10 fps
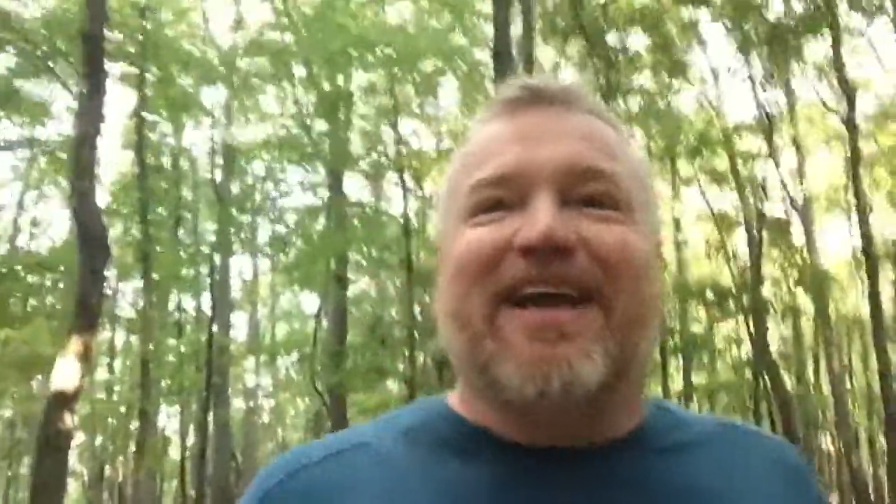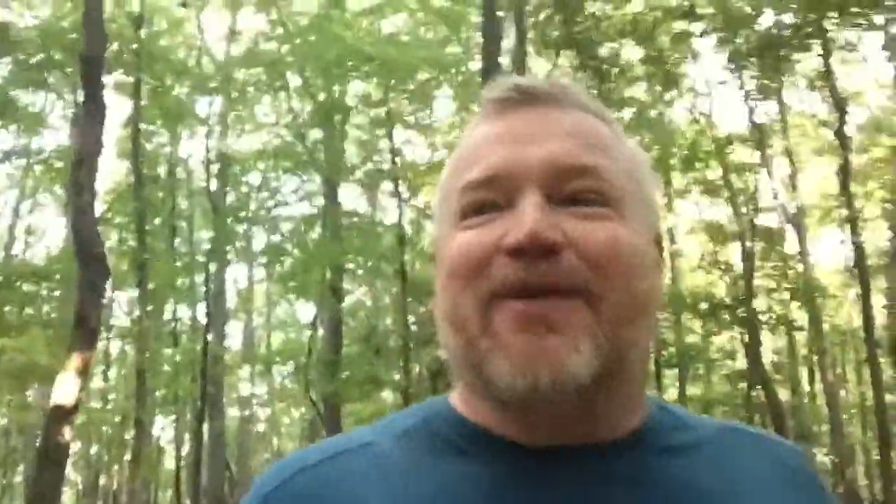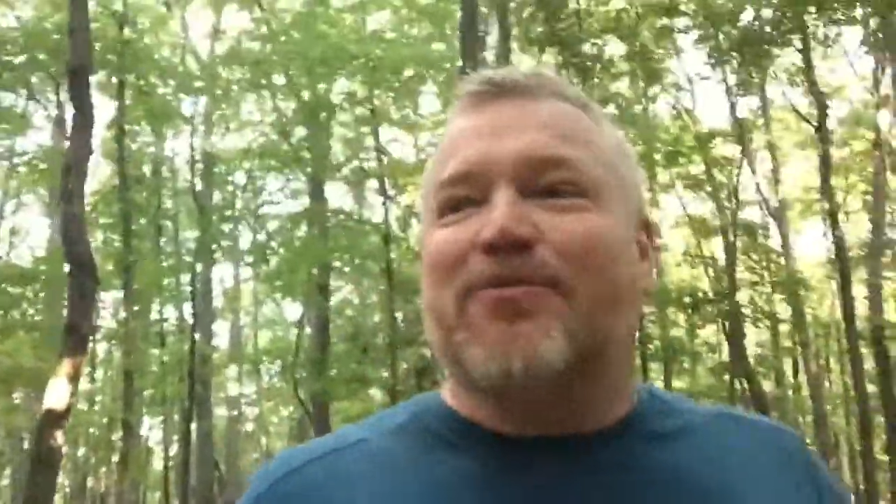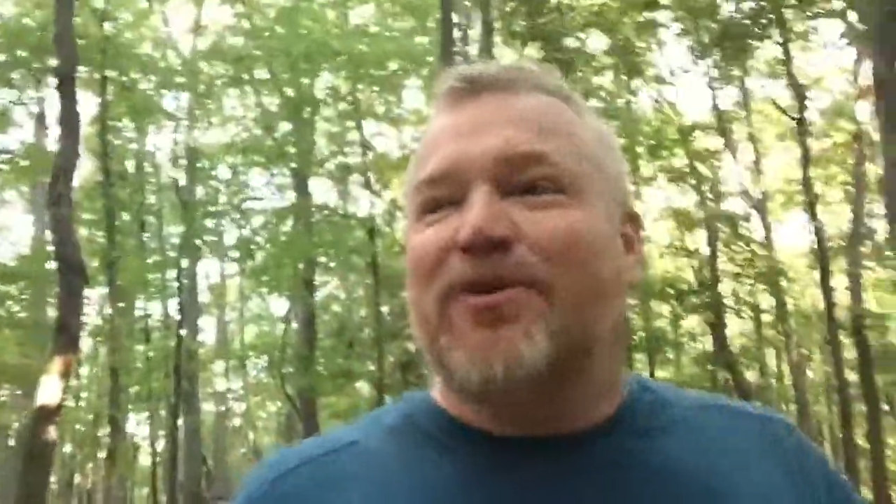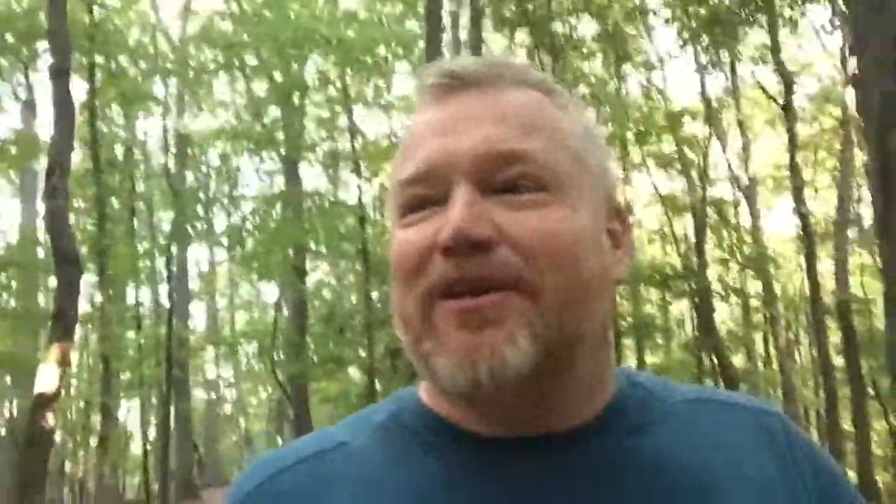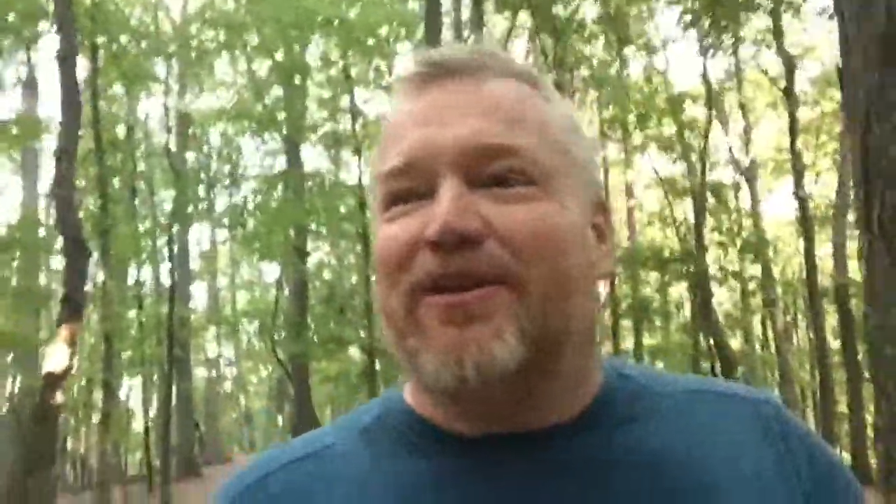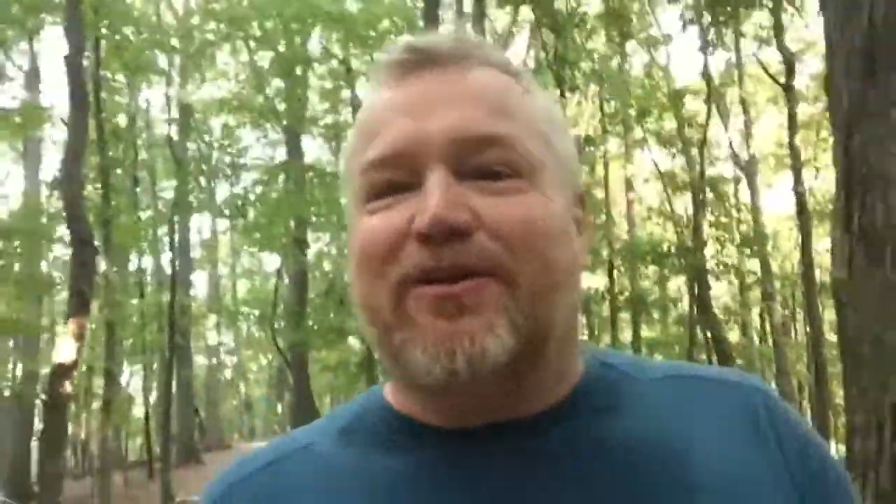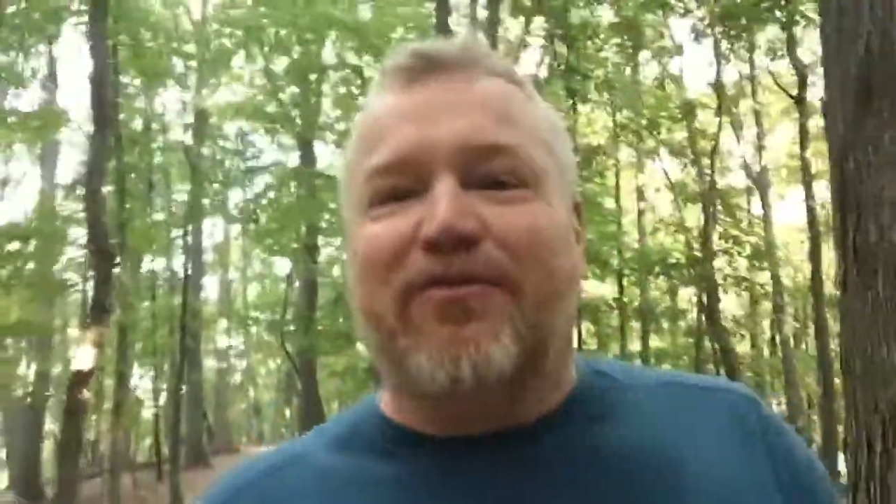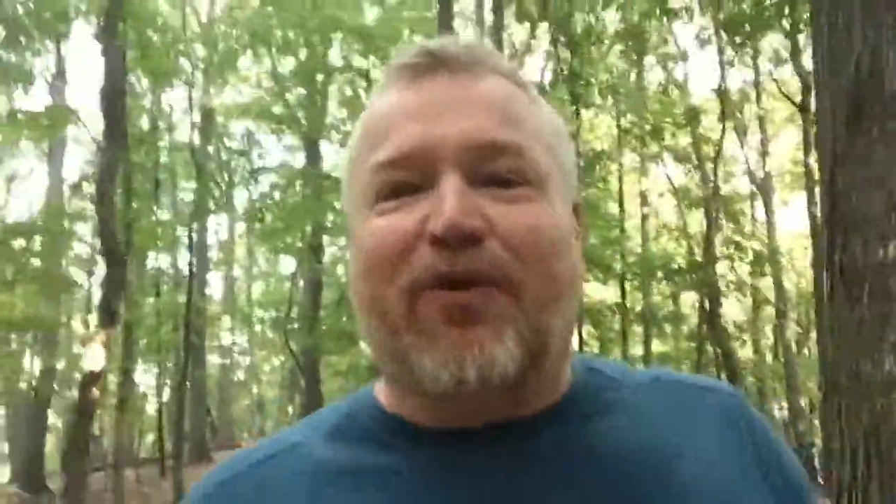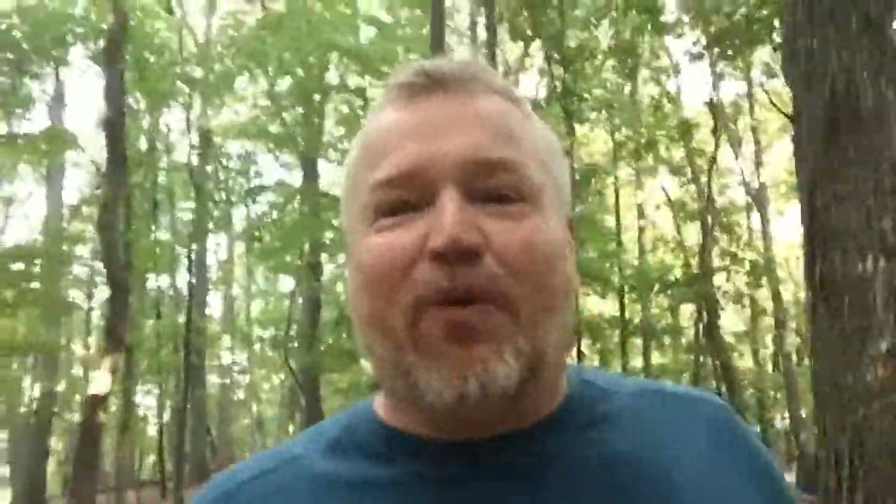and really
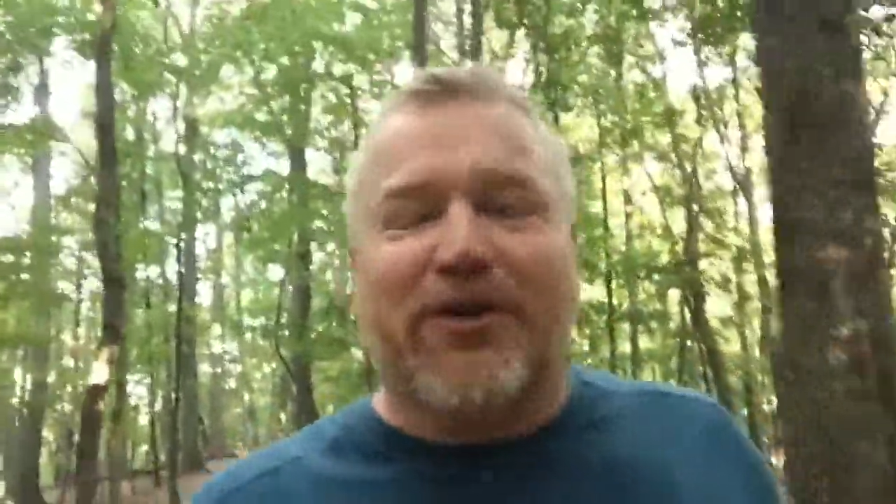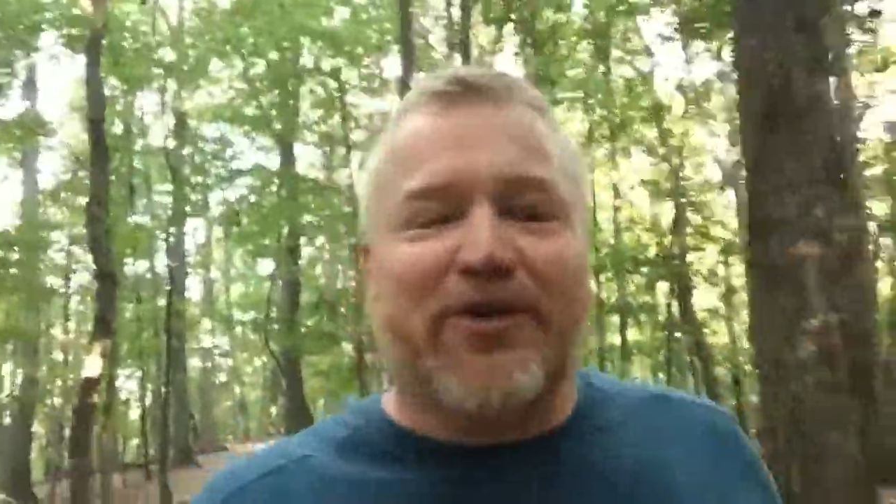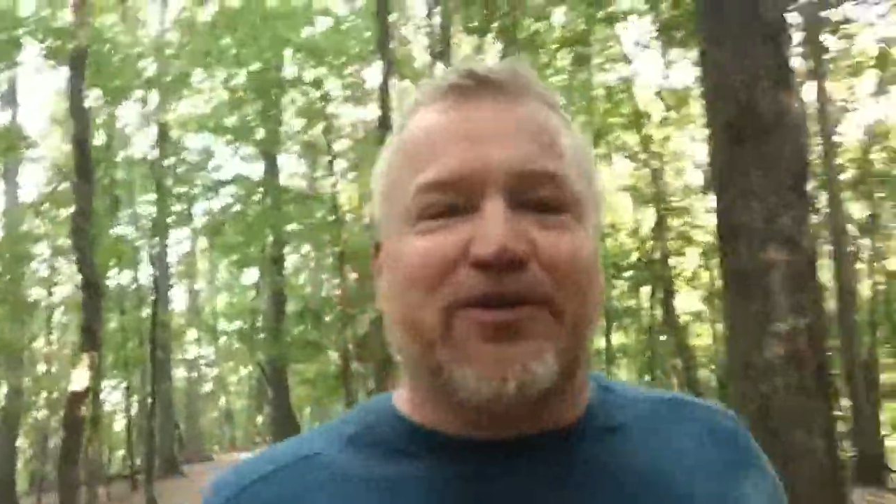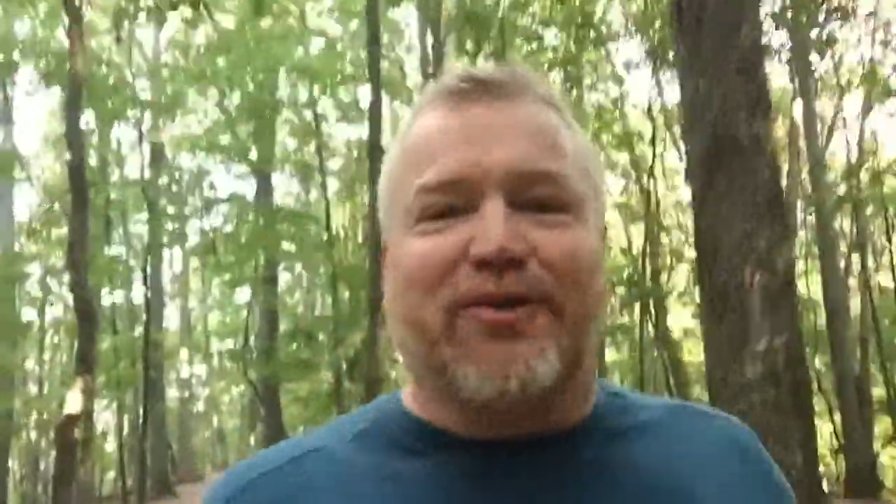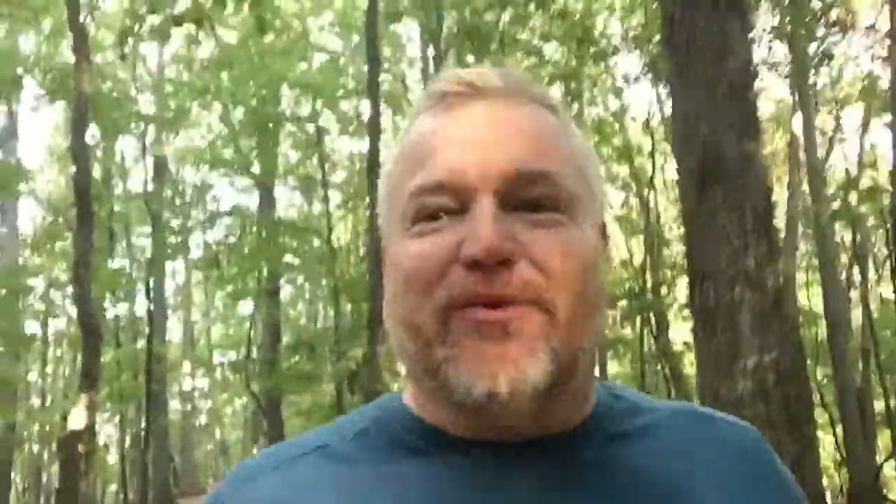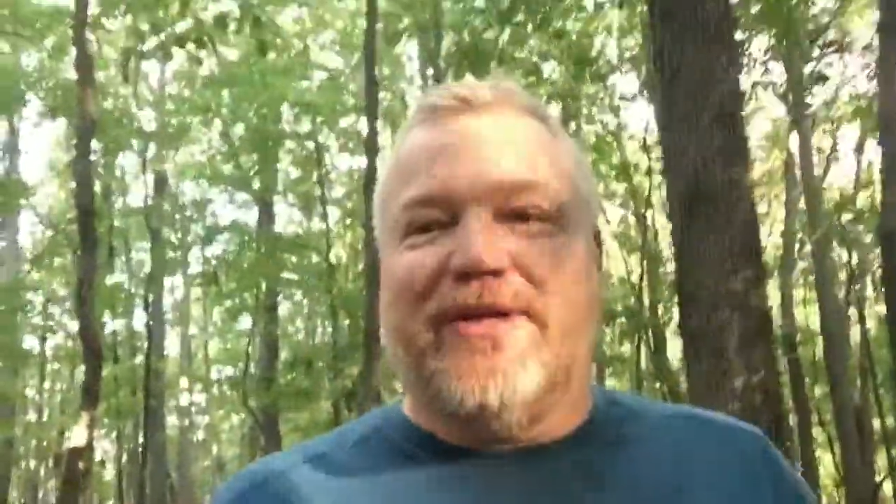look forward to,